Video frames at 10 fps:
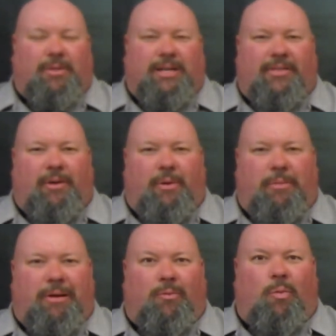which I thought would
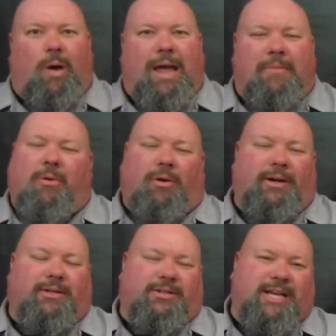have been way more
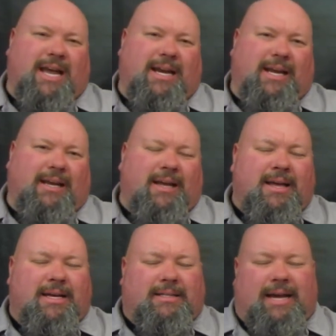entertaining
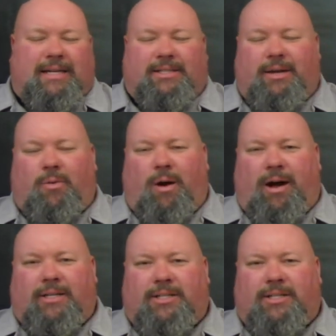to actually watch.